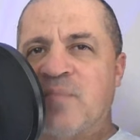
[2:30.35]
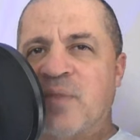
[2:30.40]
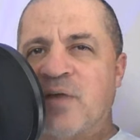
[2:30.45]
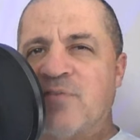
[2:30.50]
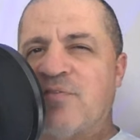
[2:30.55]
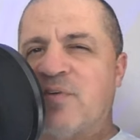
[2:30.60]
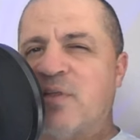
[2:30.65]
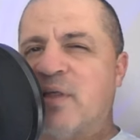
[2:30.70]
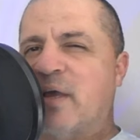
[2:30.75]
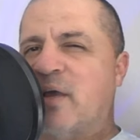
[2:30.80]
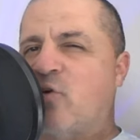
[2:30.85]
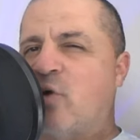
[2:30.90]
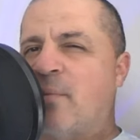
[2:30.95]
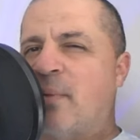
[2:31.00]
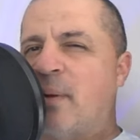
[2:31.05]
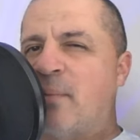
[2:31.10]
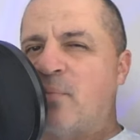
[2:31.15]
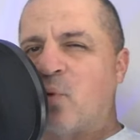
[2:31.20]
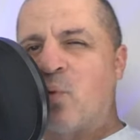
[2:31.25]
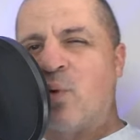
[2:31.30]
i feel like i
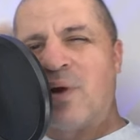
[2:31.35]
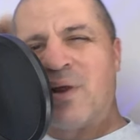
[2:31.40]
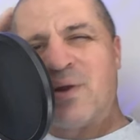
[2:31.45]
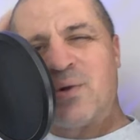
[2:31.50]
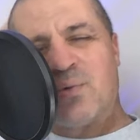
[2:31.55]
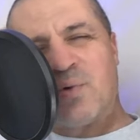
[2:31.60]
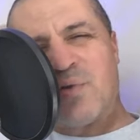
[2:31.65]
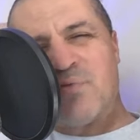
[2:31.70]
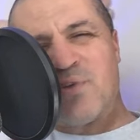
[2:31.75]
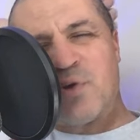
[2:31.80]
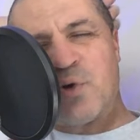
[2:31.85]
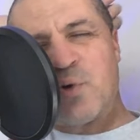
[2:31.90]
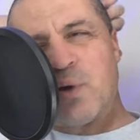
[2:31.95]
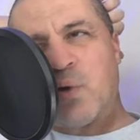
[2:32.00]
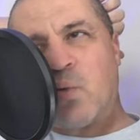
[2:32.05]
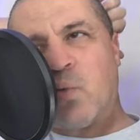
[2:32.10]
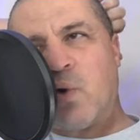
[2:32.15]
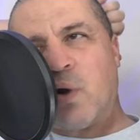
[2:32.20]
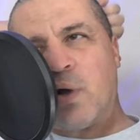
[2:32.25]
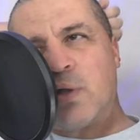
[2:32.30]
remember
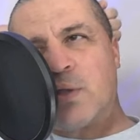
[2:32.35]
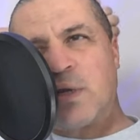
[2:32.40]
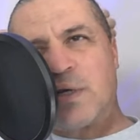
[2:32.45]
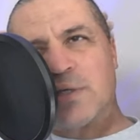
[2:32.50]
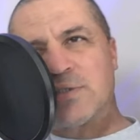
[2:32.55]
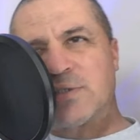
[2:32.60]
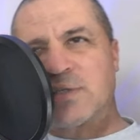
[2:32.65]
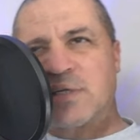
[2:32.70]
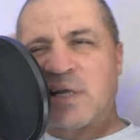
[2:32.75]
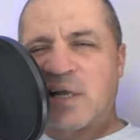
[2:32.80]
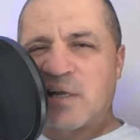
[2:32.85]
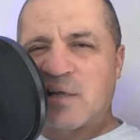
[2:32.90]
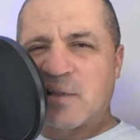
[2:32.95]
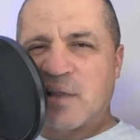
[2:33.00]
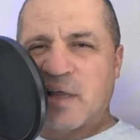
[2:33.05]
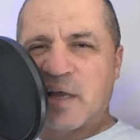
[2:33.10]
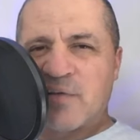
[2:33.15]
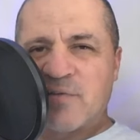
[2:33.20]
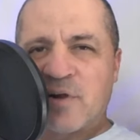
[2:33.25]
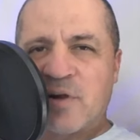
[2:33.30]
reviewing one that i said i didn't
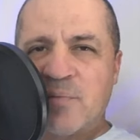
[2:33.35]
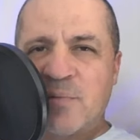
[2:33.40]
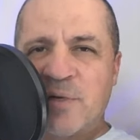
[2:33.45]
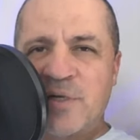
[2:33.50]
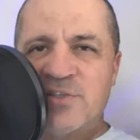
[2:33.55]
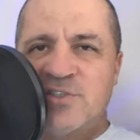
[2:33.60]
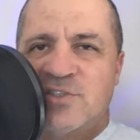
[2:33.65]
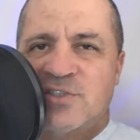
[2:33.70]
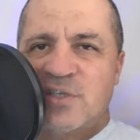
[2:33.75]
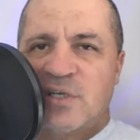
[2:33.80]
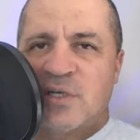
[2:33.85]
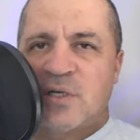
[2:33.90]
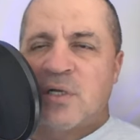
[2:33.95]
like very much